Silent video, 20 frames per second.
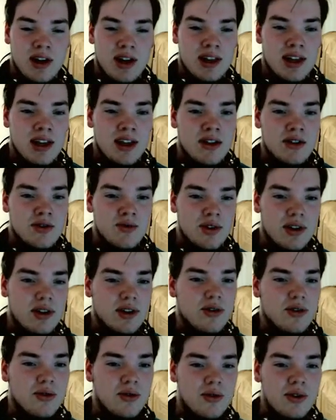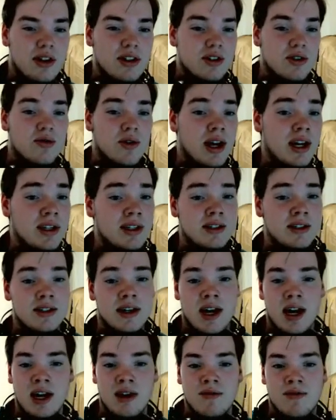I think it looks really cool. It's a great
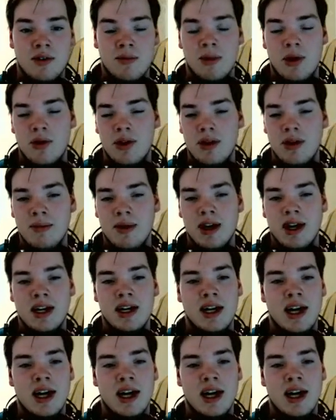design for a Pokemon.